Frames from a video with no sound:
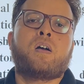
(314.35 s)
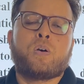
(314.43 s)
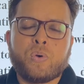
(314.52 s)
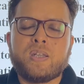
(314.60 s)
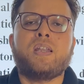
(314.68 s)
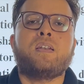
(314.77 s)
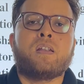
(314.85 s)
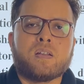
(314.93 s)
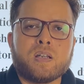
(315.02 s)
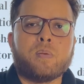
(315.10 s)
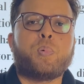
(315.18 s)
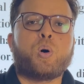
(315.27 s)
within
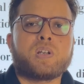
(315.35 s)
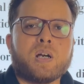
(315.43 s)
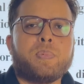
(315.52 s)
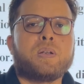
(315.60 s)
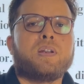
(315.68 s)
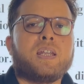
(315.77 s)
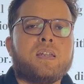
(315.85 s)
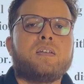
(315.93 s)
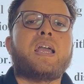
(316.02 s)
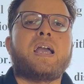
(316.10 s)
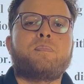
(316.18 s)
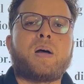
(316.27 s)
the border between
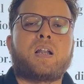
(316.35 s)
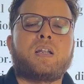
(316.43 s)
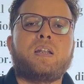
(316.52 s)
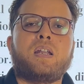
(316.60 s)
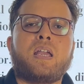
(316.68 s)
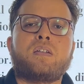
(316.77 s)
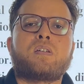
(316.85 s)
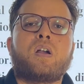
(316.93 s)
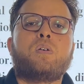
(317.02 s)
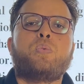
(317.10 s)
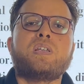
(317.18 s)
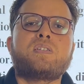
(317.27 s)
India and Bangladesh
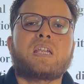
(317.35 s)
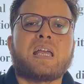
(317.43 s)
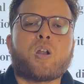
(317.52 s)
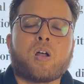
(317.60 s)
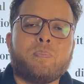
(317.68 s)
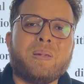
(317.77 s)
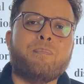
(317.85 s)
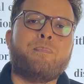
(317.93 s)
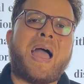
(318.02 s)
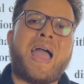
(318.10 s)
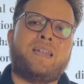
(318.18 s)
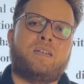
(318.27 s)
which cannot be
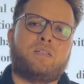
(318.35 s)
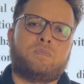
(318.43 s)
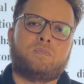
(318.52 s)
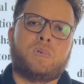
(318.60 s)
manned.